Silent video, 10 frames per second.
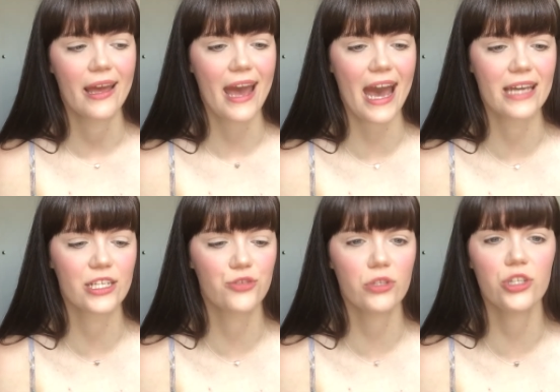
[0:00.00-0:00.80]
And
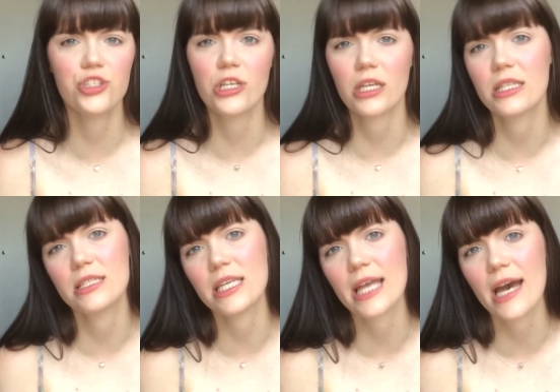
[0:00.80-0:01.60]
it's really good you can
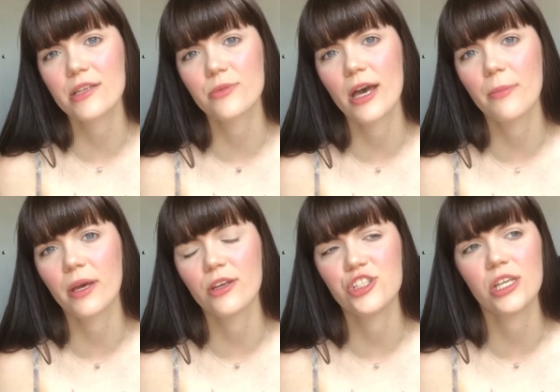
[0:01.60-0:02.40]
see that as well,
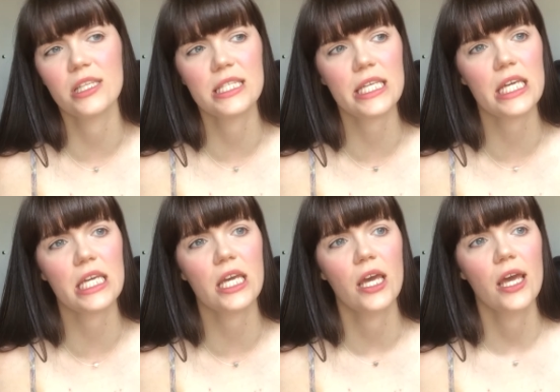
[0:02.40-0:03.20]
because you can
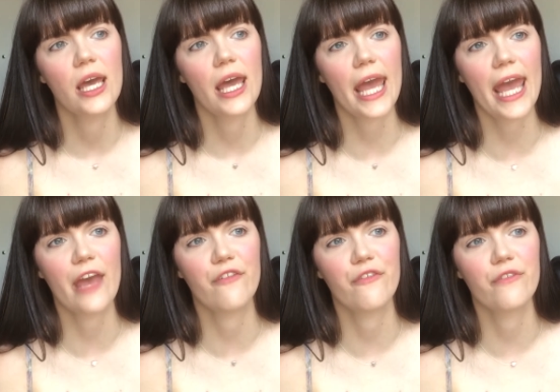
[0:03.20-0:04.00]
see
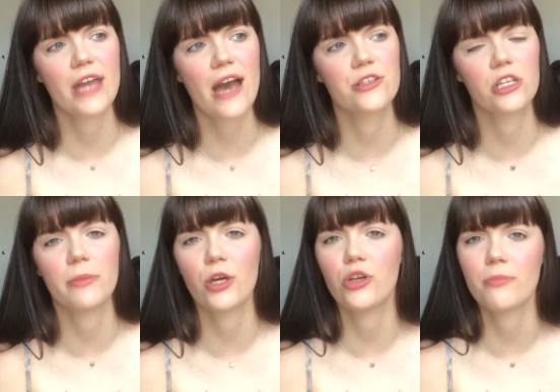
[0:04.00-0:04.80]
if that is going
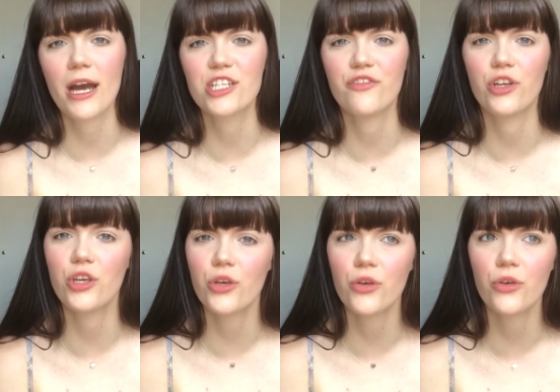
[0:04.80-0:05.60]
to be a good match for
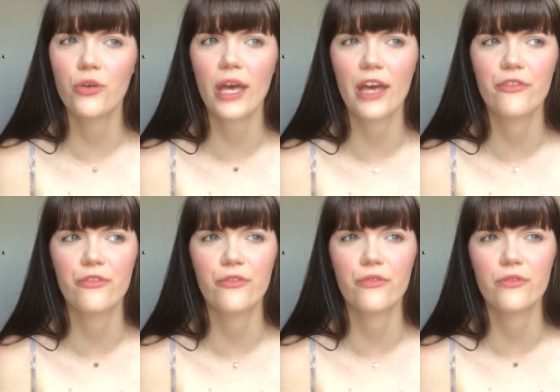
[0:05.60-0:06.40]
you,
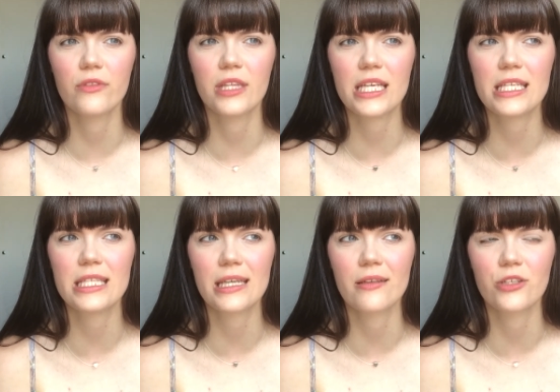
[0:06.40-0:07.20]
if these
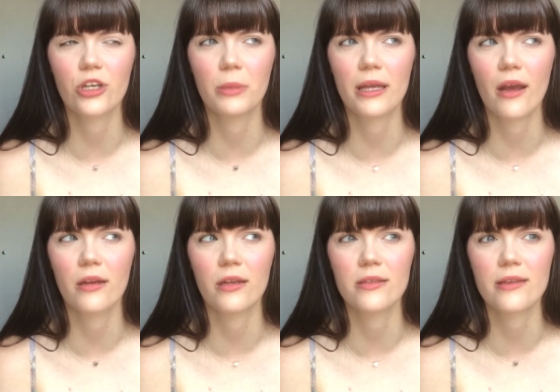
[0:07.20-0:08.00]
things that you're going to be
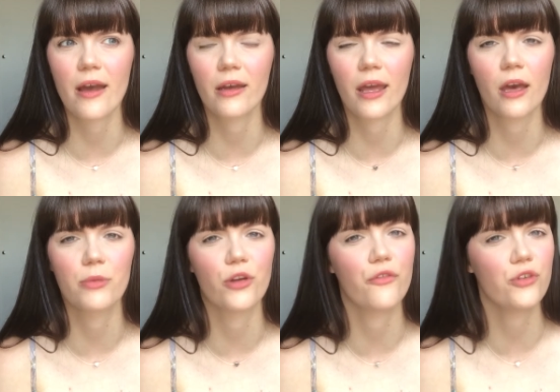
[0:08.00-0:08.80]
learning, is that going to
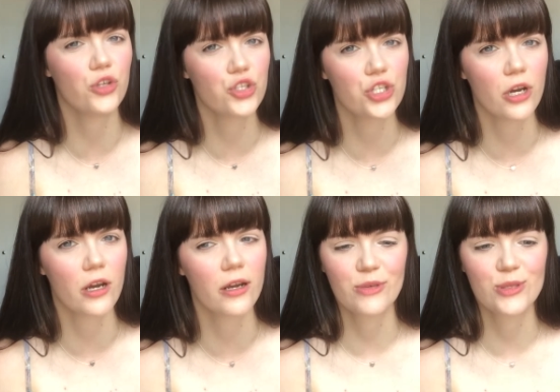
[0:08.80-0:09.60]
help your
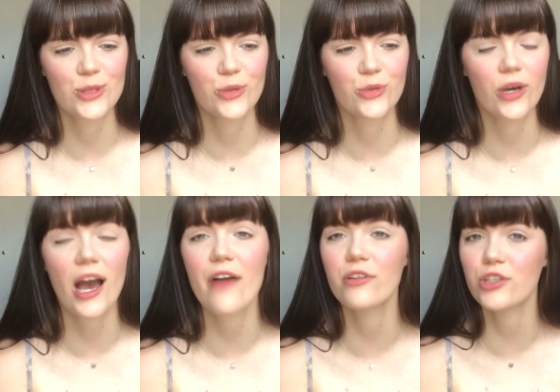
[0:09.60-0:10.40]
future. So
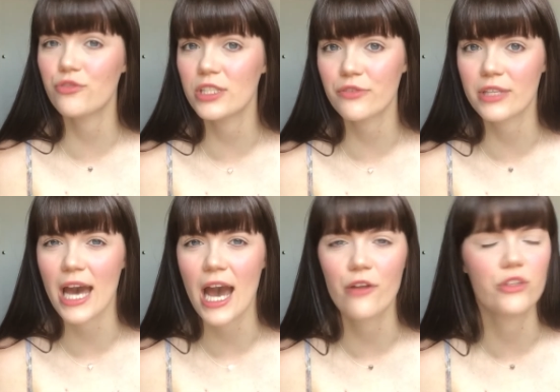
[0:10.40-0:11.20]
have a good read of
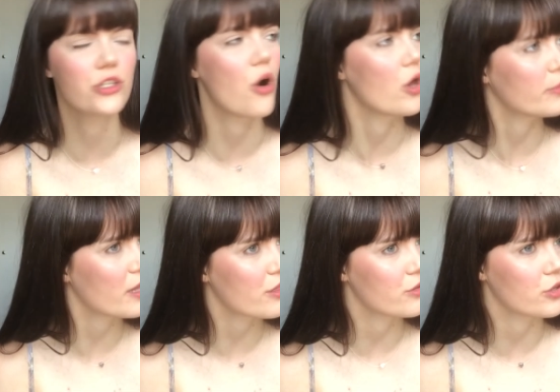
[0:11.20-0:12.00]
that, read it all the
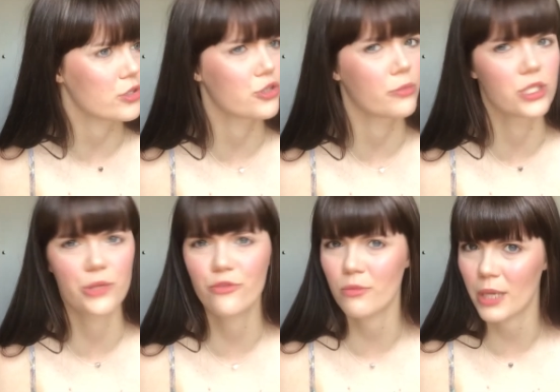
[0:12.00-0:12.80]
way through. There's so much
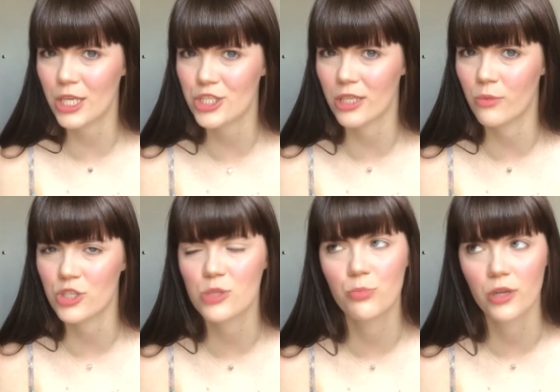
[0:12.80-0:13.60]
information which
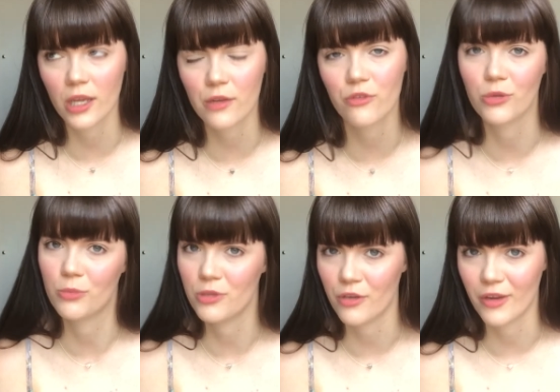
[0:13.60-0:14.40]
is brilliant from the
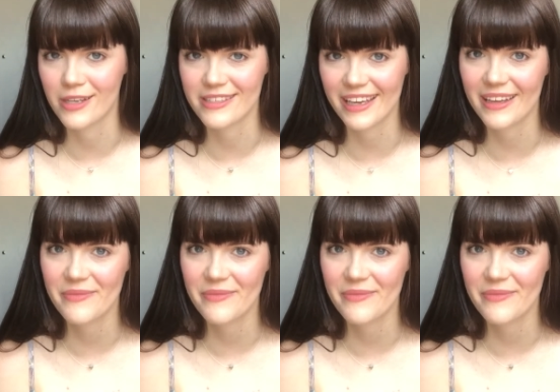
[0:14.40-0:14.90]
Open University.